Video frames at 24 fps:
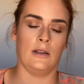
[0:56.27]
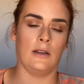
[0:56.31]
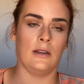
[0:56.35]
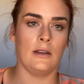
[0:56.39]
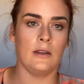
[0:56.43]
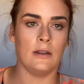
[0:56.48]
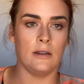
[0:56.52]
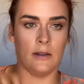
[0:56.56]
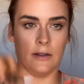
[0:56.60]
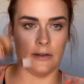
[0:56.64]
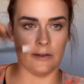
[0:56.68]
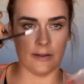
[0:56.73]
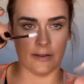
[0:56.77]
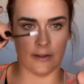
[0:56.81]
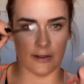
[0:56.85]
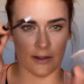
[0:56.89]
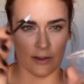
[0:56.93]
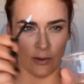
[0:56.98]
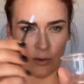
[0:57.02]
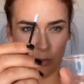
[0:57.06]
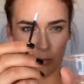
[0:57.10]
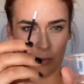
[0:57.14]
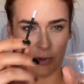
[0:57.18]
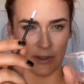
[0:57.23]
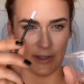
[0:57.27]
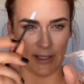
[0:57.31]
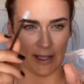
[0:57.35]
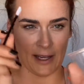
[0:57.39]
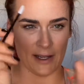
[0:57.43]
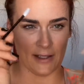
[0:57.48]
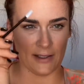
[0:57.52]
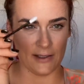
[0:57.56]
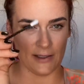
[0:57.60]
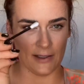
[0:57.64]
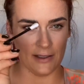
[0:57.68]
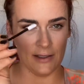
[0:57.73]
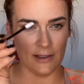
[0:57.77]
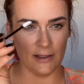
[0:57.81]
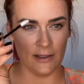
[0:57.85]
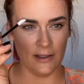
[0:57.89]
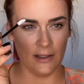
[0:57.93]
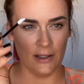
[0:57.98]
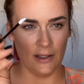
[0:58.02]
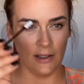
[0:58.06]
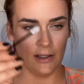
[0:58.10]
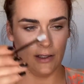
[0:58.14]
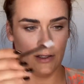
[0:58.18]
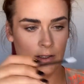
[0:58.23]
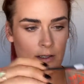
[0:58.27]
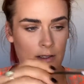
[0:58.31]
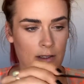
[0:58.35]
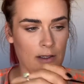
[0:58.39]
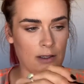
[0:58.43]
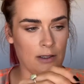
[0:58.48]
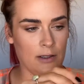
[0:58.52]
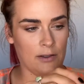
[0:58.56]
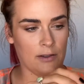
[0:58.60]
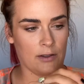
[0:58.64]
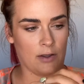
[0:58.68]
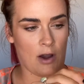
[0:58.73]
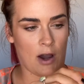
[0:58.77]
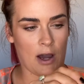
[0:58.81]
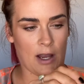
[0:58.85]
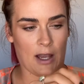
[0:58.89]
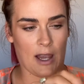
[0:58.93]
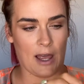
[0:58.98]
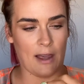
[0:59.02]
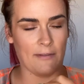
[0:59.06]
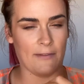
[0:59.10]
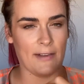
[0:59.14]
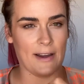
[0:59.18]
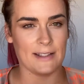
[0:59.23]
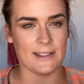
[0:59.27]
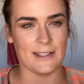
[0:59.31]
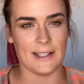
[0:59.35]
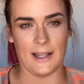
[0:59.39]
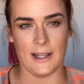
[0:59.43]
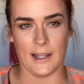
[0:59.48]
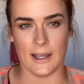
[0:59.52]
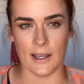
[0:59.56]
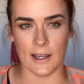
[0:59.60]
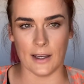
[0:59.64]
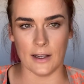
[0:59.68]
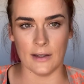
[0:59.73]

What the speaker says: This is a little protectant. It's kind of like Vaseline.